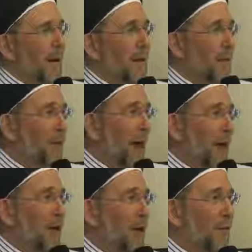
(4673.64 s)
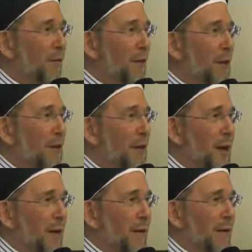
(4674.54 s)
in the black half of the
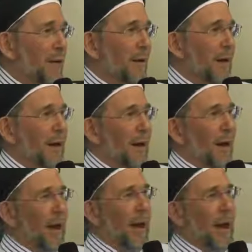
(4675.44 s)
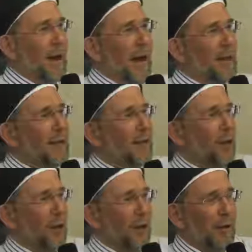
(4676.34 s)
yin-yang. And
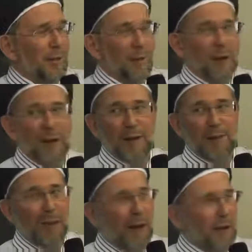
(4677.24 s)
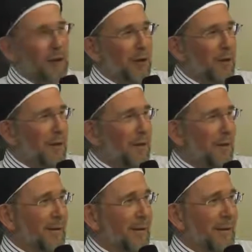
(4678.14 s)
Ataturk was like the black dot
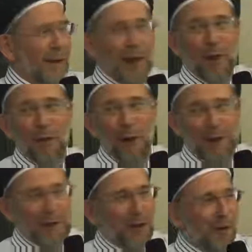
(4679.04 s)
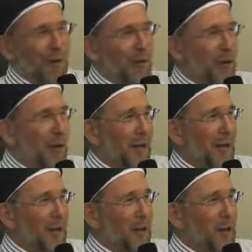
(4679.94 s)
in the white half
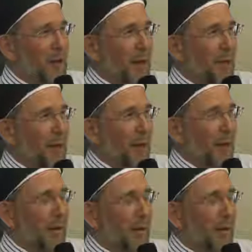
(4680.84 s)
in the Ottoman Empire.